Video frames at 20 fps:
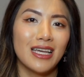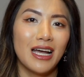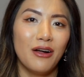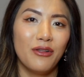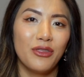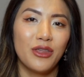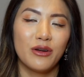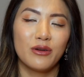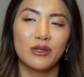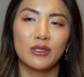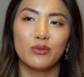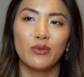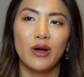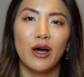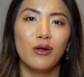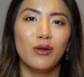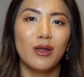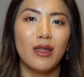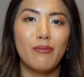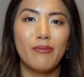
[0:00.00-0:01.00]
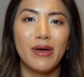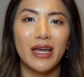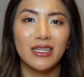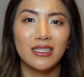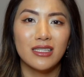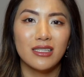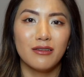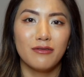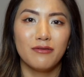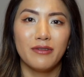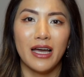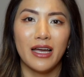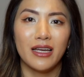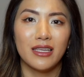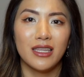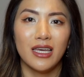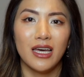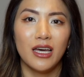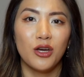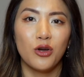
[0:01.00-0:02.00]
out there as well lament the
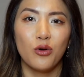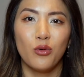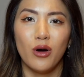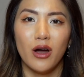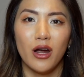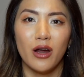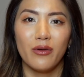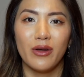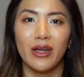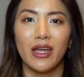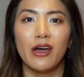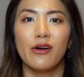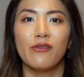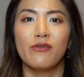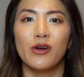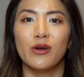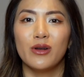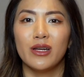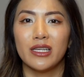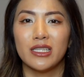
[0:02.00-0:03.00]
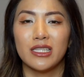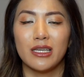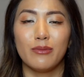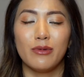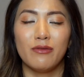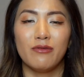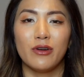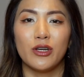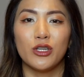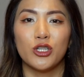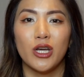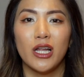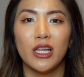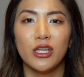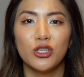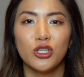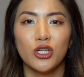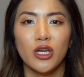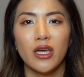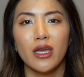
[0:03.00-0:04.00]
fact that acquiring a Rolex can be very
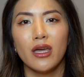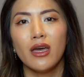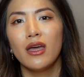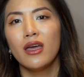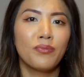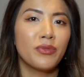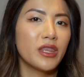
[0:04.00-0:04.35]
challenging.